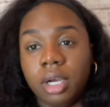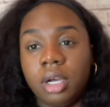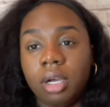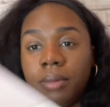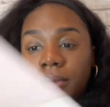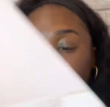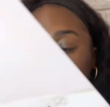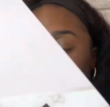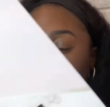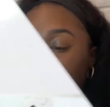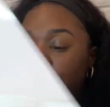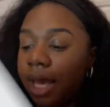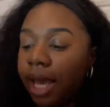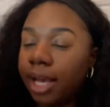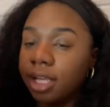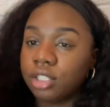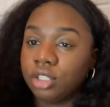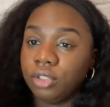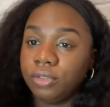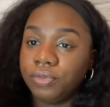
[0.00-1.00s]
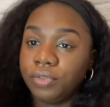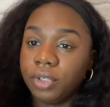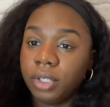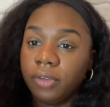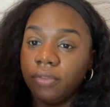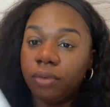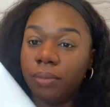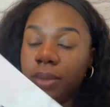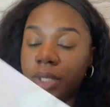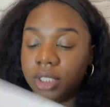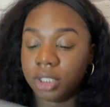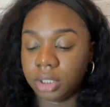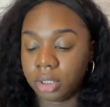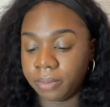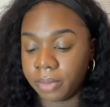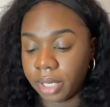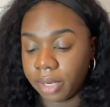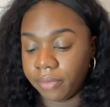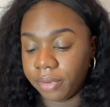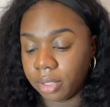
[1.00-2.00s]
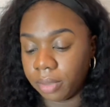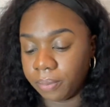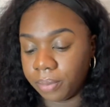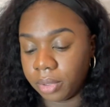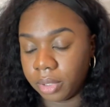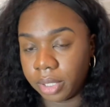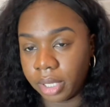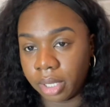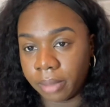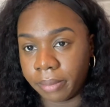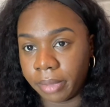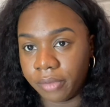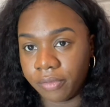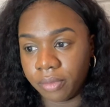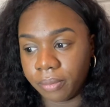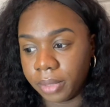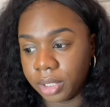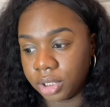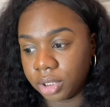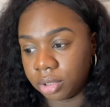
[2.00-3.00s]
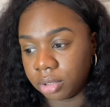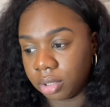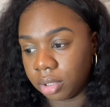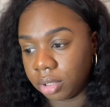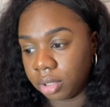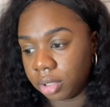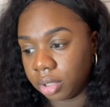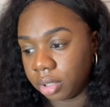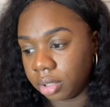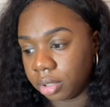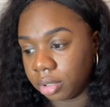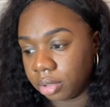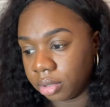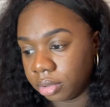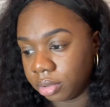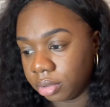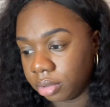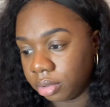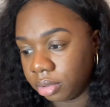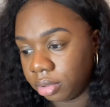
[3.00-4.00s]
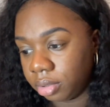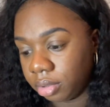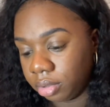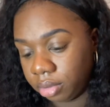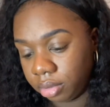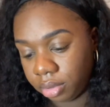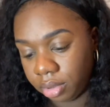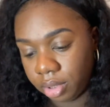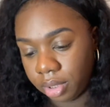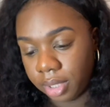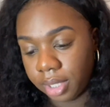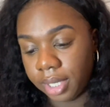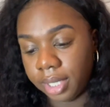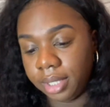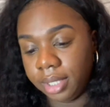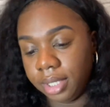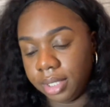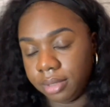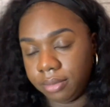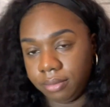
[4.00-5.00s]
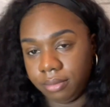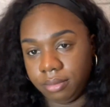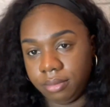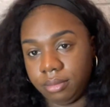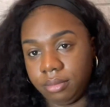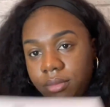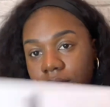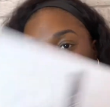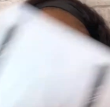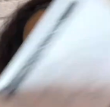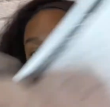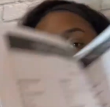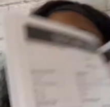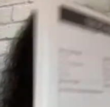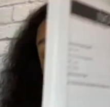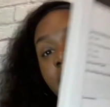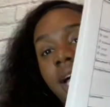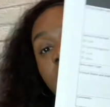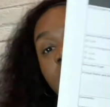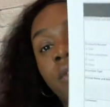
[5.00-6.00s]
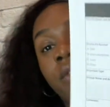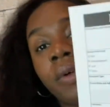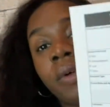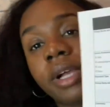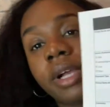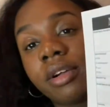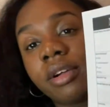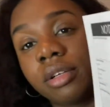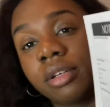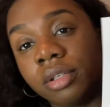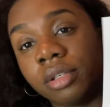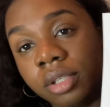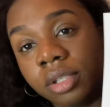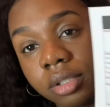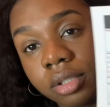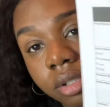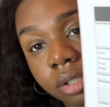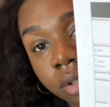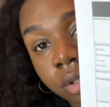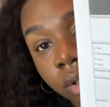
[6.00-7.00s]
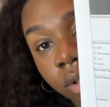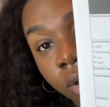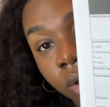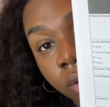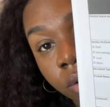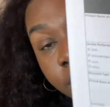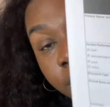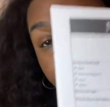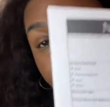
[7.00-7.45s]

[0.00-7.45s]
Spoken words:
it is actually for your information, but I already put like my information on there. And then this is how the record looks. So it